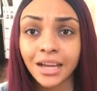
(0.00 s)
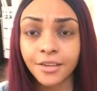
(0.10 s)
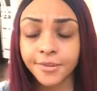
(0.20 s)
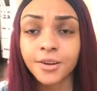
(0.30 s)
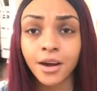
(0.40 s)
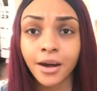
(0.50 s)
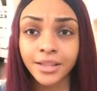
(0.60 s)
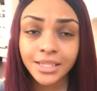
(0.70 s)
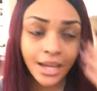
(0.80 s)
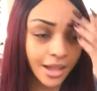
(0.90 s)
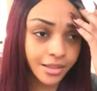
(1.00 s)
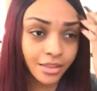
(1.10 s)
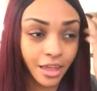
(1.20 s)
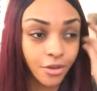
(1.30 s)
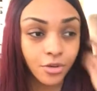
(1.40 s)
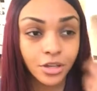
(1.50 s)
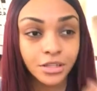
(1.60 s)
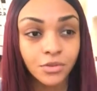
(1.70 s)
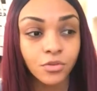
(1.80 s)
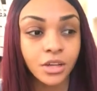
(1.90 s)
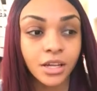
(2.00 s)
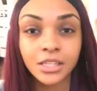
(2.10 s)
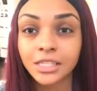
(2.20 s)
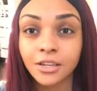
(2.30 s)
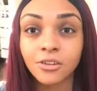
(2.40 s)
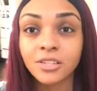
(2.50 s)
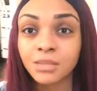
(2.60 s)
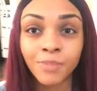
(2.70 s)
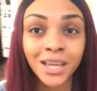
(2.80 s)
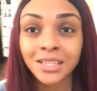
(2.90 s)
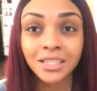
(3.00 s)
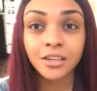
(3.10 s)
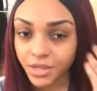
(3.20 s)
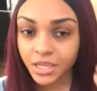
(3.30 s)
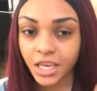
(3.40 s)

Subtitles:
other content that you could consider spicier.